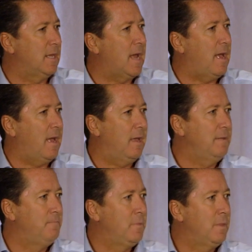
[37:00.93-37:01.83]

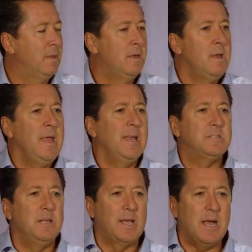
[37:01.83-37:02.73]
today
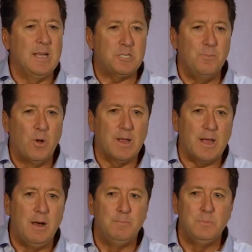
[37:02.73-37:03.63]
is the customer
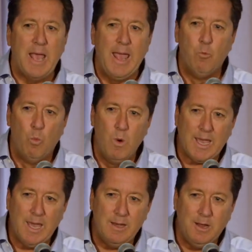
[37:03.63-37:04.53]
comes a
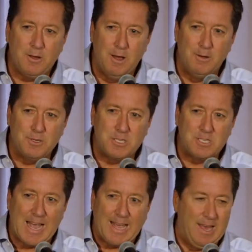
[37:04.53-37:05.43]
wicked close
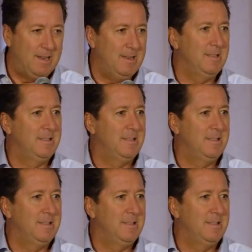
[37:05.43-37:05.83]
second.